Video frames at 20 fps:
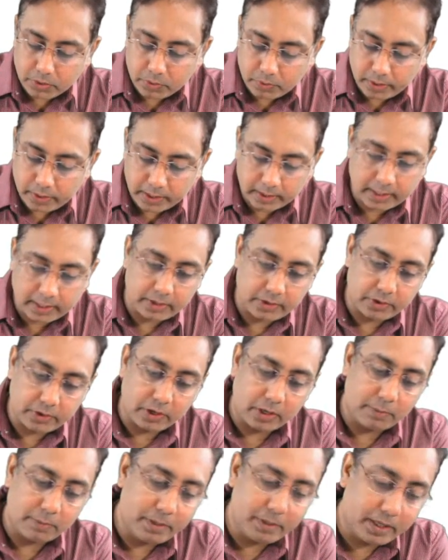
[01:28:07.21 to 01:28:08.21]
No, it
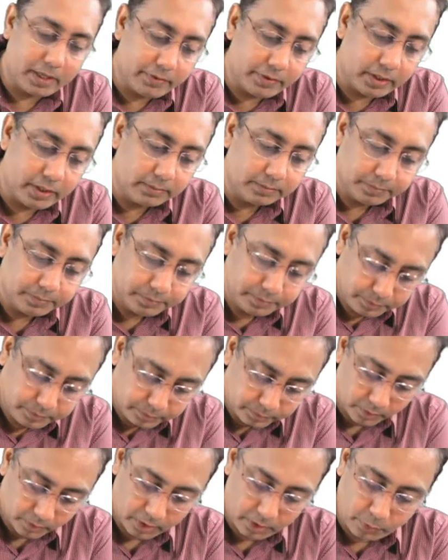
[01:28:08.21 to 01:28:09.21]
cannot be given.
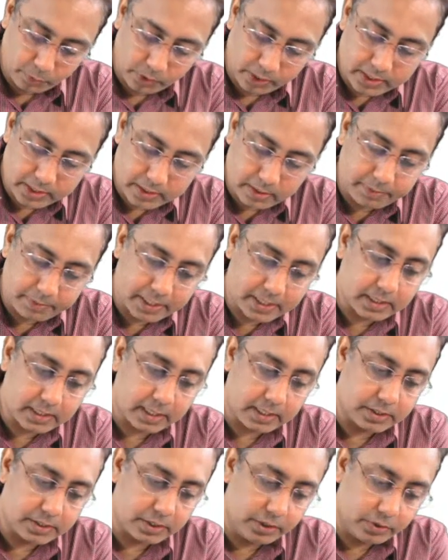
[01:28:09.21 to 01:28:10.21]
What is the
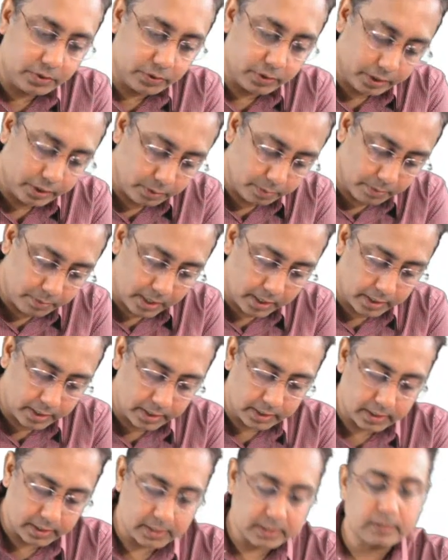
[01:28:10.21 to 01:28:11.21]
best answer you're going to
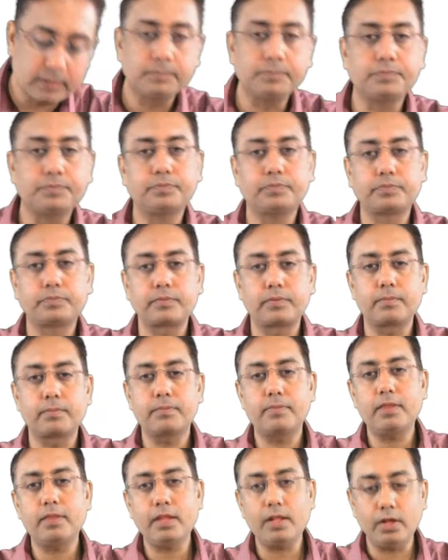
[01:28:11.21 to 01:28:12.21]
mark? It is
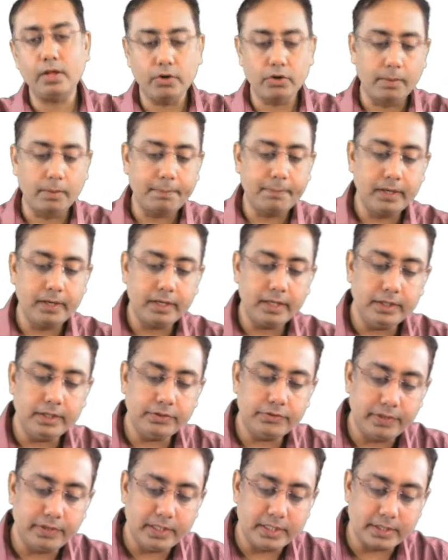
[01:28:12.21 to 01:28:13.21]
copper
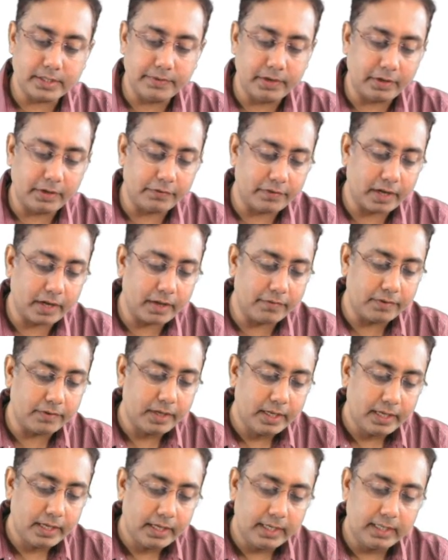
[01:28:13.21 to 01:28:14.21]
T
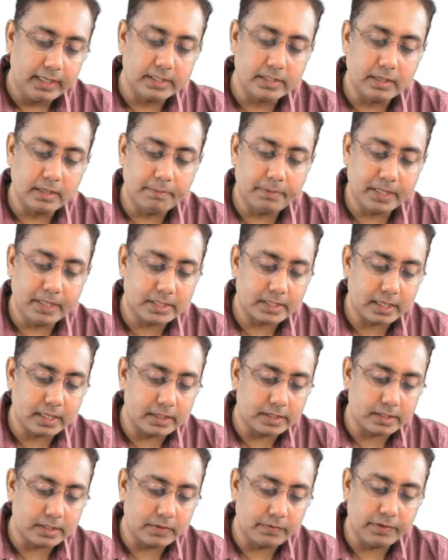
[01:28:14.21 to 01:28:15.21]
375 is the best
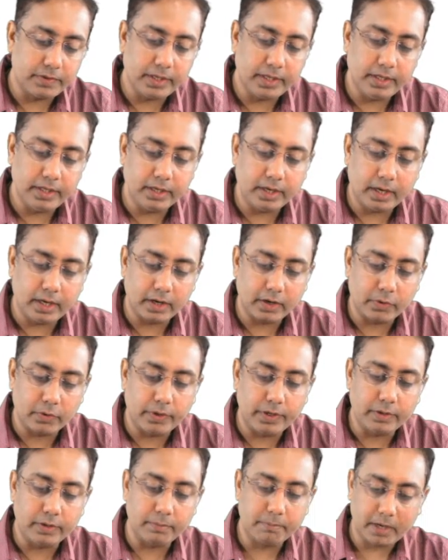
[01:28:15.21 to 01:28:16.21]
answer we are
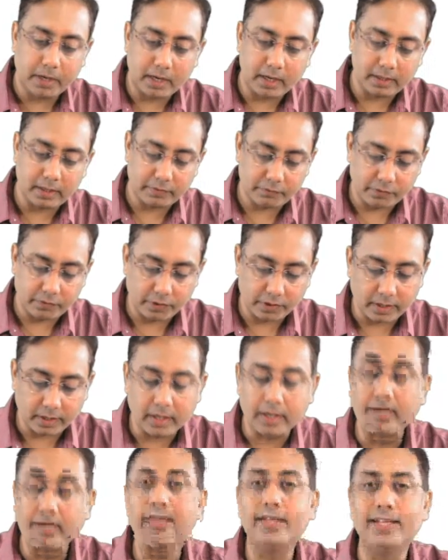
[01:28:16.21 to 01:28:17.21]
going to mark
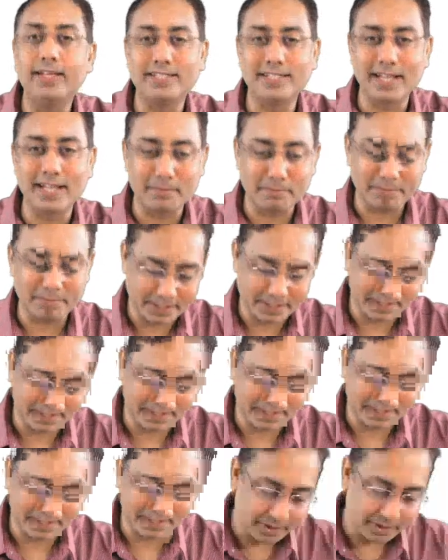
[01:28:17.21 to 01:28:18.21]
for our exams.
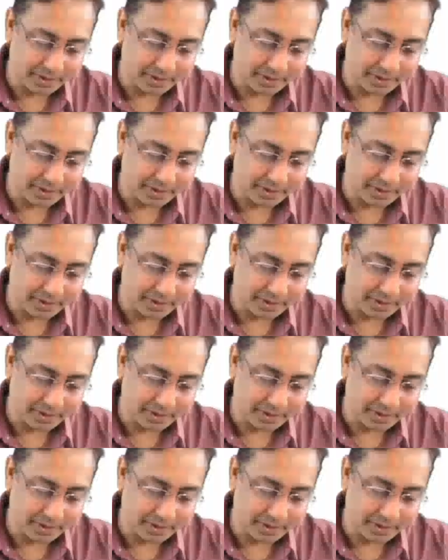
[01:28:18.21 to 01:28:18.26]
